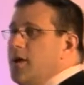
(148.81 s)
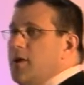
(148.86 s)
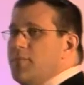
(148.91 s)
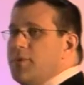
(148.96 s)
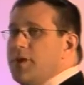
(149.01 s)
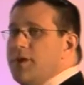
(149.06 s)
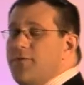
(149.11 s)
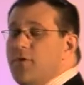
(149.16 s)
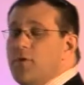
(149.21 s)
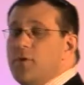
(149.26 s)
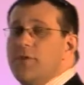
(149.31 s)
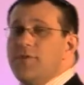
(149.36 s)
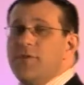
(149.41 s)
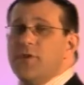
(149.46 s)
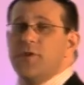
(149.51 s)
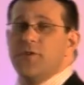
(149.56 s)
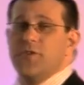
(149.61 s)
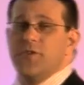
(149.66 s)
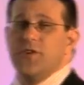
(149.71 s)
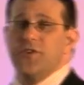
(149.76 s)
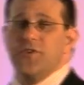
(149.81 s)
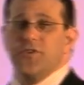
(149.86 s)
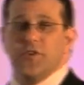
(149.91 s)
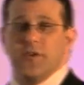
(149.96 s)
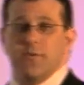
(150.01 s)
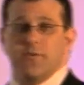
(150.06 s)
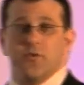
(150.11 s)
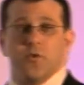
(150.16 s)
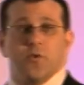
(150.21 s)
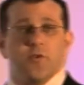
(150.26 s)
But if all of your
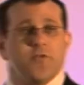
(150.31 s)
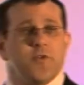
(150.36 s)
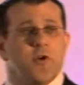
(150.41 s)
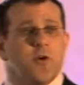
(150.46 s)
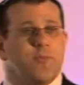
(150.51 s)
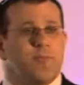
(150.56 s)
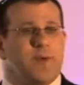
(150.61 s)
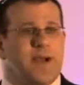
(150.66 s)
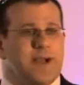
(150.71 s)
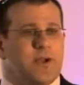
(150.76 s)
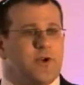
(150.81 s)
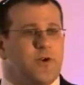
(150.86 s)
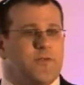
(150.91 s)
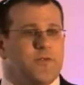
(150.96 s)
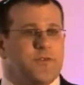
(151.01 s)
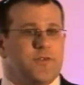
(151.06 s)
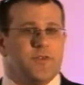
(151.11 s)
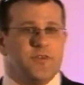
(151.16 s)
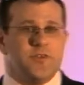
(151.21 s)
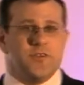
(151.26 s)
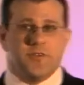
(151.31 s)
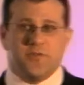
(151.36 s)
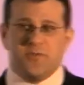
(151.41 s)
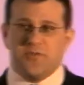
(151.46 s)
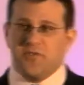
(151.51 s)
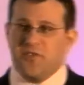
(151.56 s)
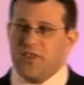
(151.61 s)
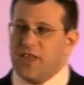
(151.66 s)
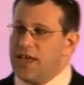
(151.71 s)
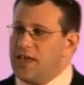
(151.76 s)
systems, all of your back office
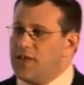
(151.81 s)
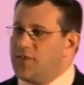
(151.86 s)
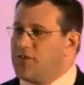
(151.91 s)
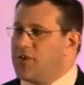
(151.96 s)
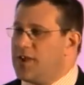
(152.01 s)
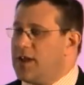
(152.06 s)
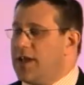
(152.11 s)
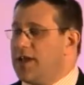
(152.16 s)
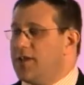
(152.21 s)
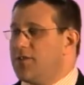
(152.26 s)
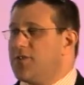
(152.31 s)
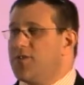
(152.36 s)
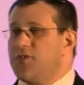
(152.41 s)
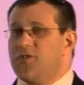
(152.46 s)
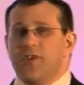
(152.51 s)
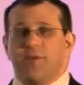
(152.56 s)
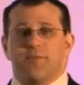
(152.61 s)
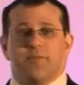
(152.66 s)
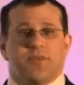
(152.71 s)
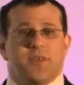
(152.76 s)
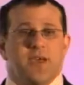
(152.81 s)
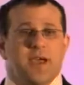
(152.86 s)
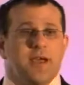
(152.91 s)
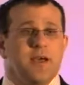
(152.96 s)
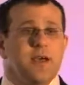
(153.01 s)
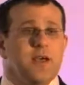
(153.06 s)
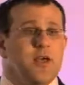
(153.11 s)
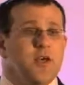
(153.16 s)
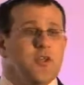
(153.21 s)
systems need to link to something